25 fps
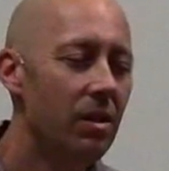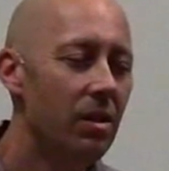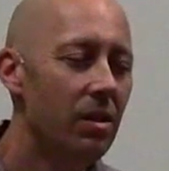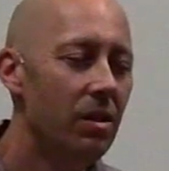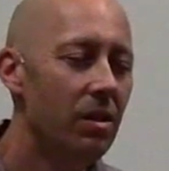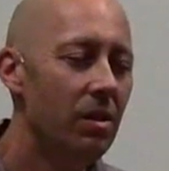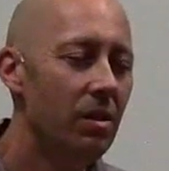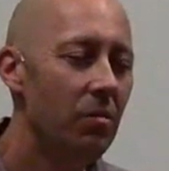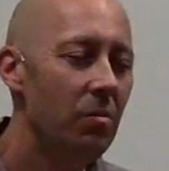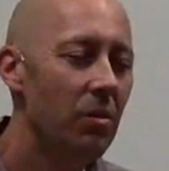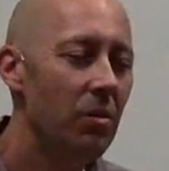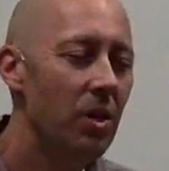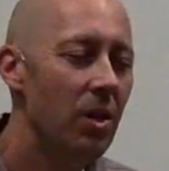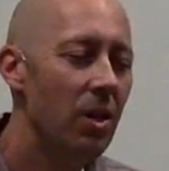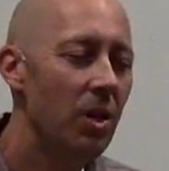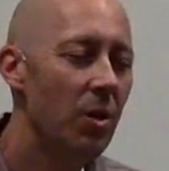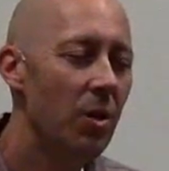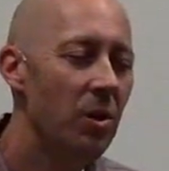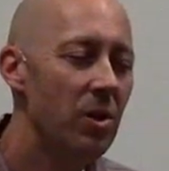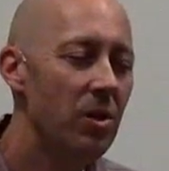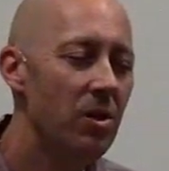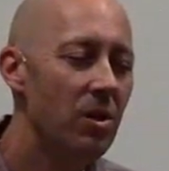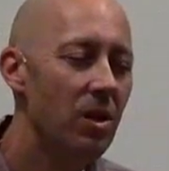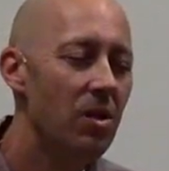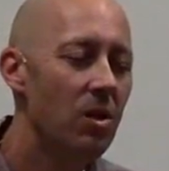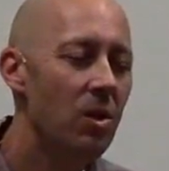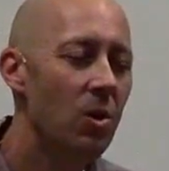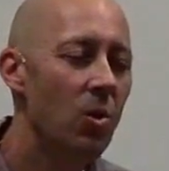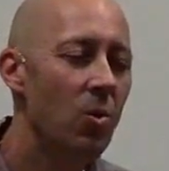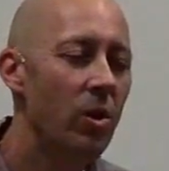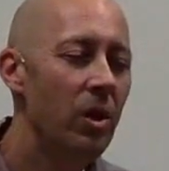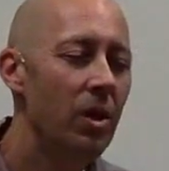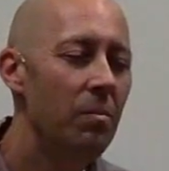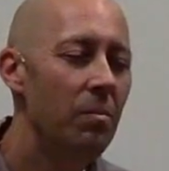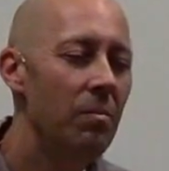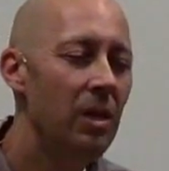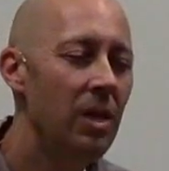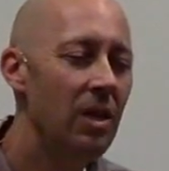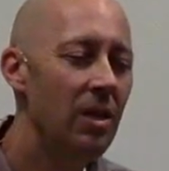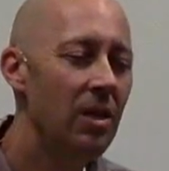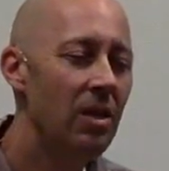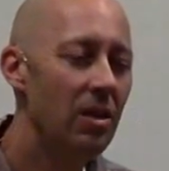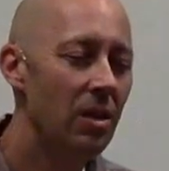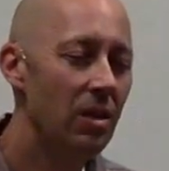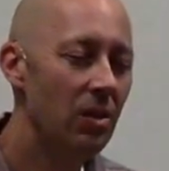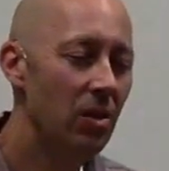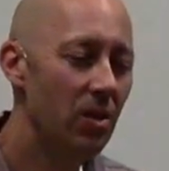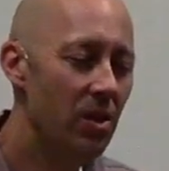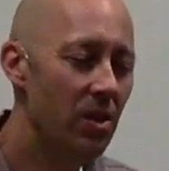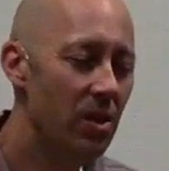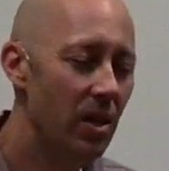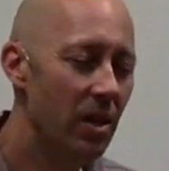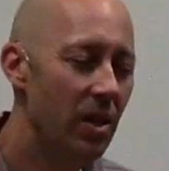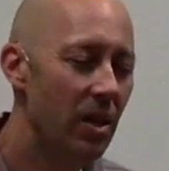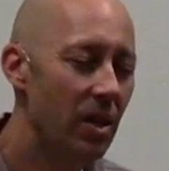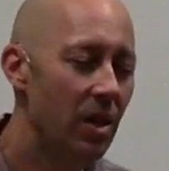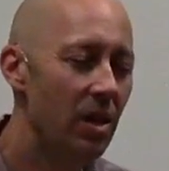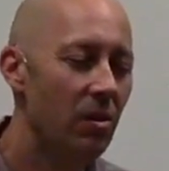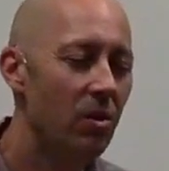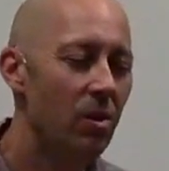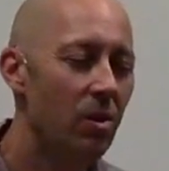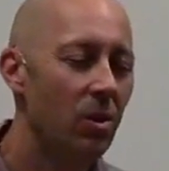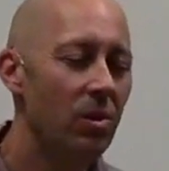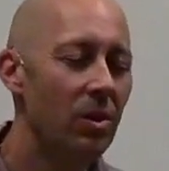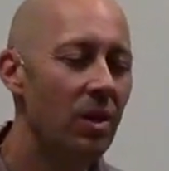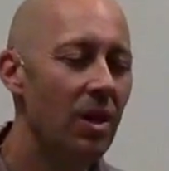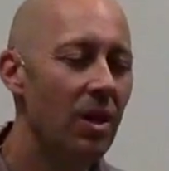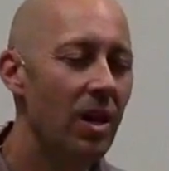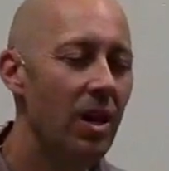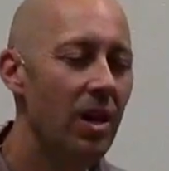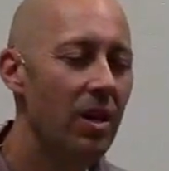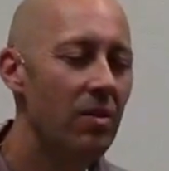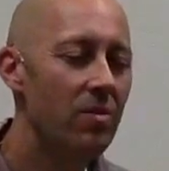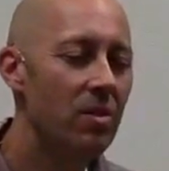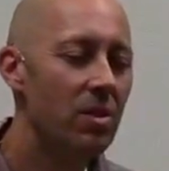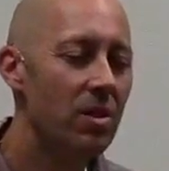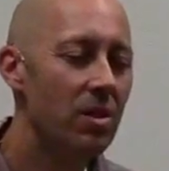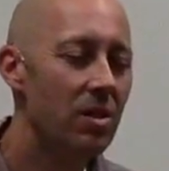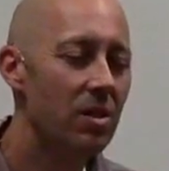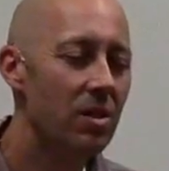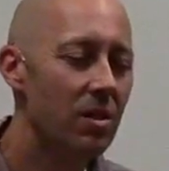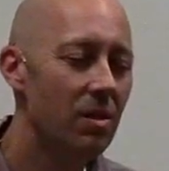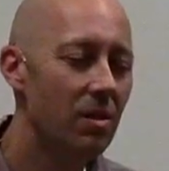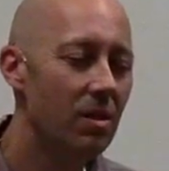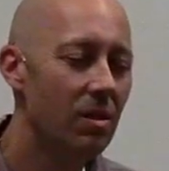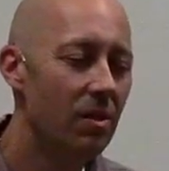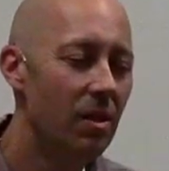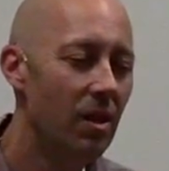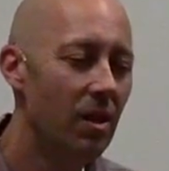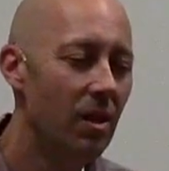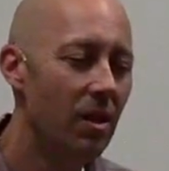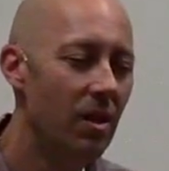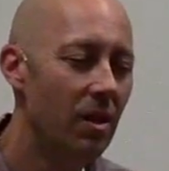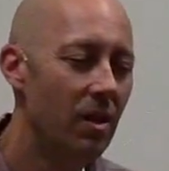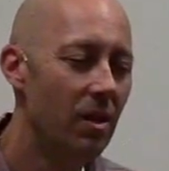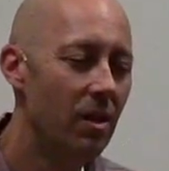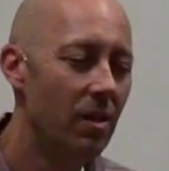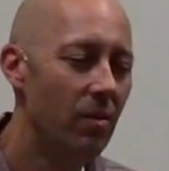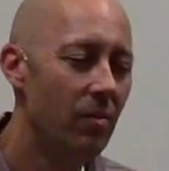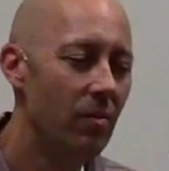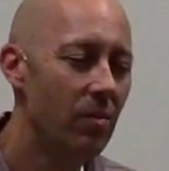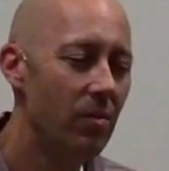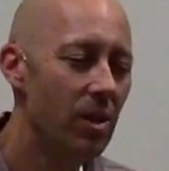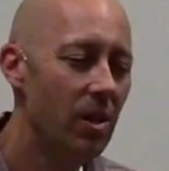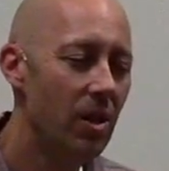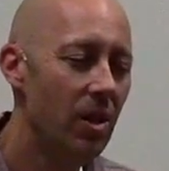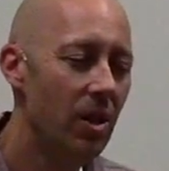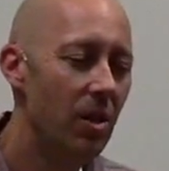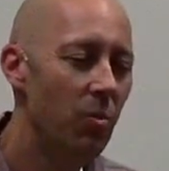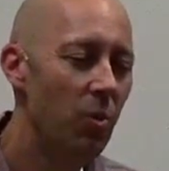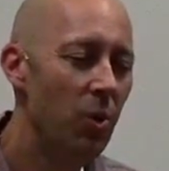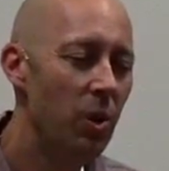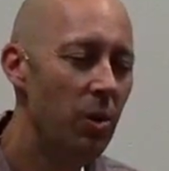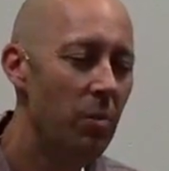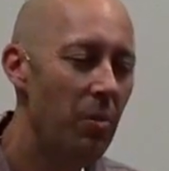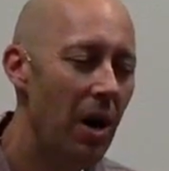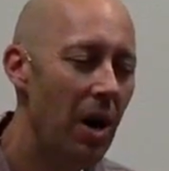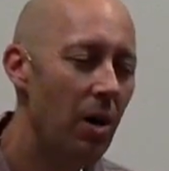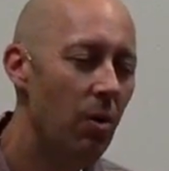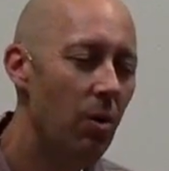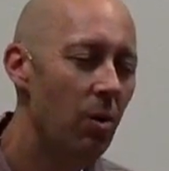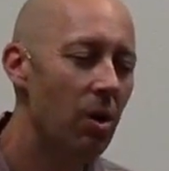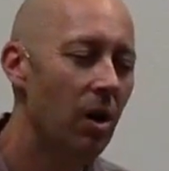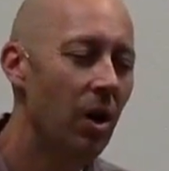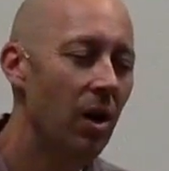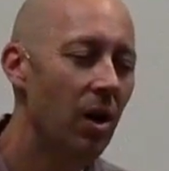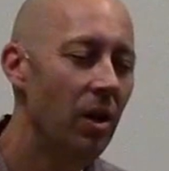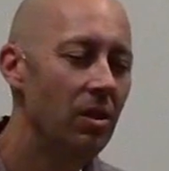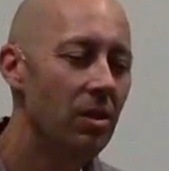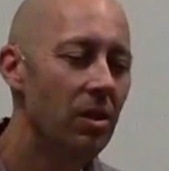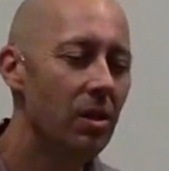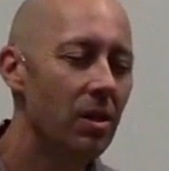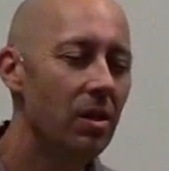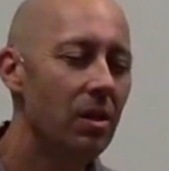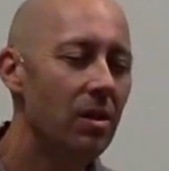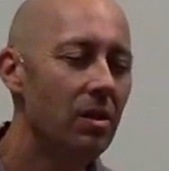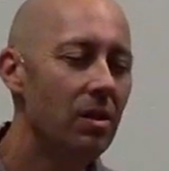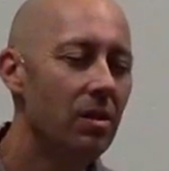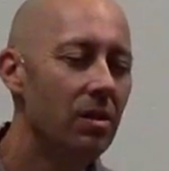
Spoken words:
May you help us to know what it means and looks like in our own lives to come with power under,